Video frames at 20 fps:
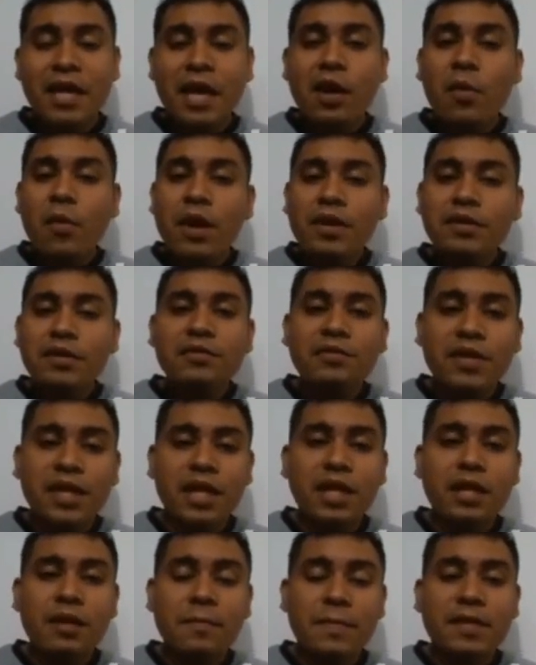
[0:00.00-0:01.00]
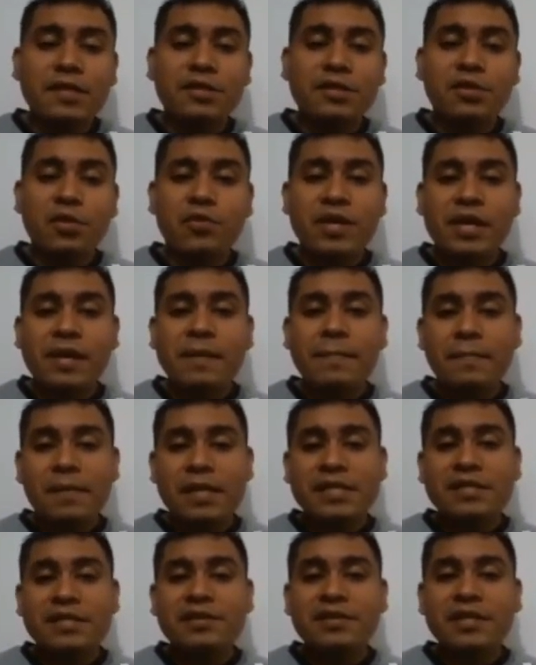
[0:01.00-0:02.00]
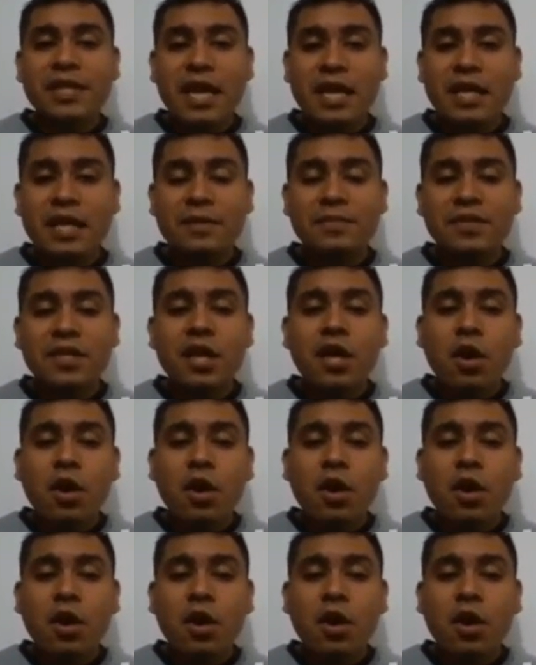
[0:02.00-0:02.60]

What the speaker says: I want you to help me so we can place those items